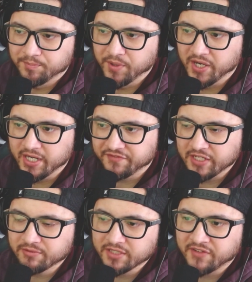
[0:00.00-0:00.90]
But if they
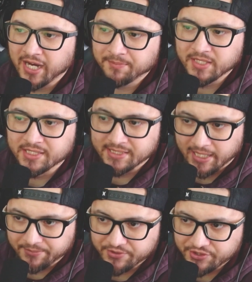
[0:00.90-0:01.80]
would have kept the
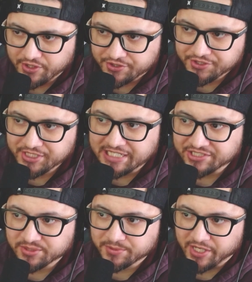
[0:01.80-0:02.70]
damage reduction in
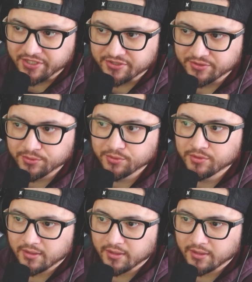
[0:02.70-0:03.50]
Super Saiyan 2,